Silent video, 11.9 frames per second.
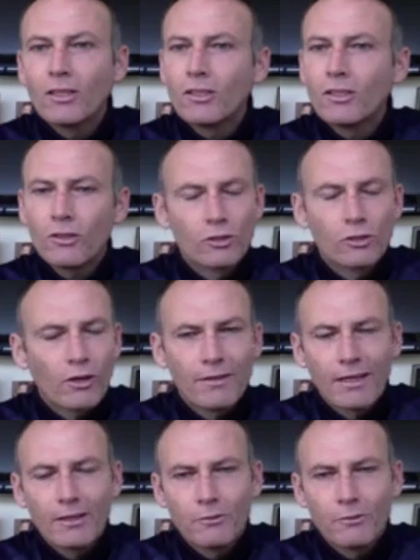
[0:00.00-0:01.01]
Great,
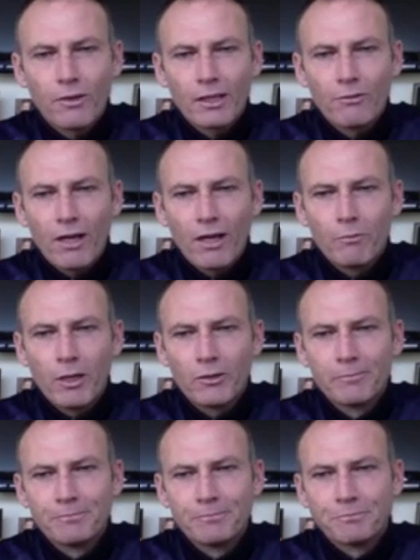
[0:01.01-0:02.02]
thank you. Thank you for having me on.